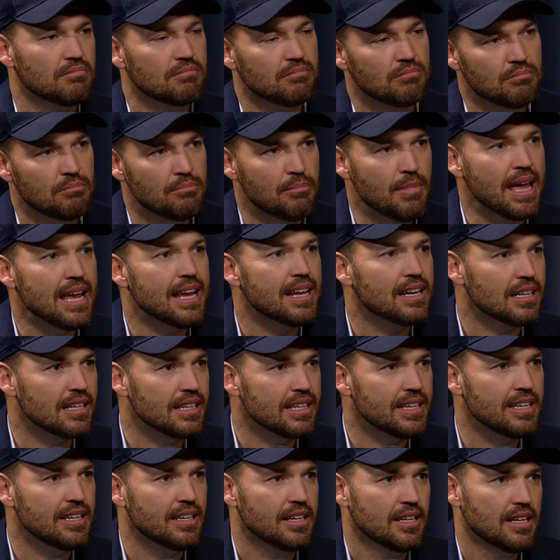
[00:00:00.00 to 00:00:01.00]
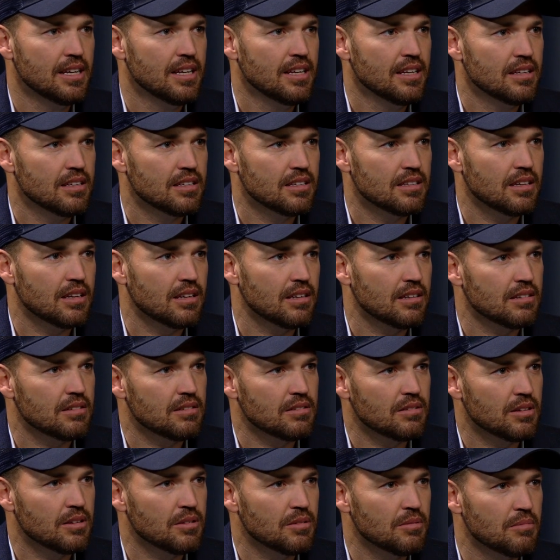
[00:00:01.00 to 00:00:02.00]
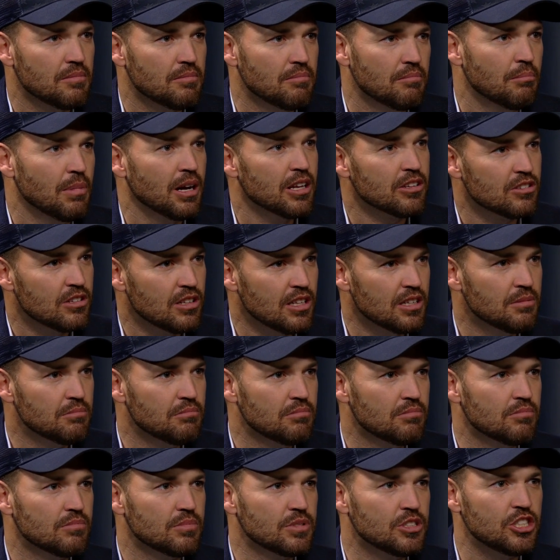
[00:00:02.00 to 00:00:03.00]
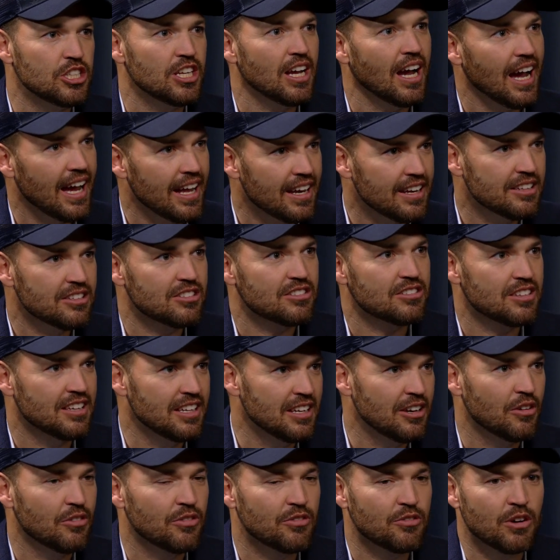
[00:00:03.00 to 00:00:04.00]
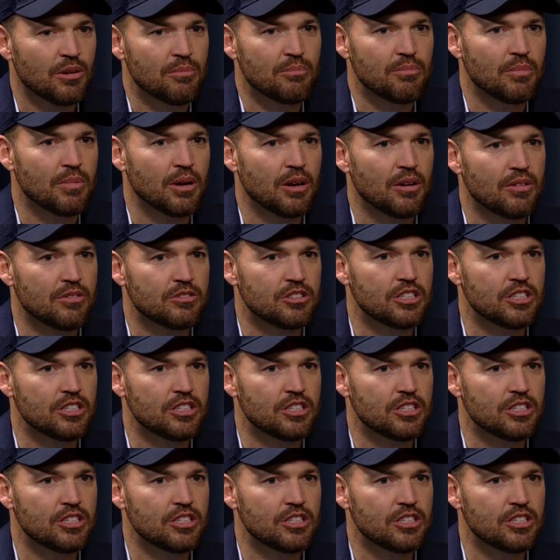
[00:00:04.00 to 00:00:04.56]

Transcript: mainly uh, Muslim jihadists, you know, from right.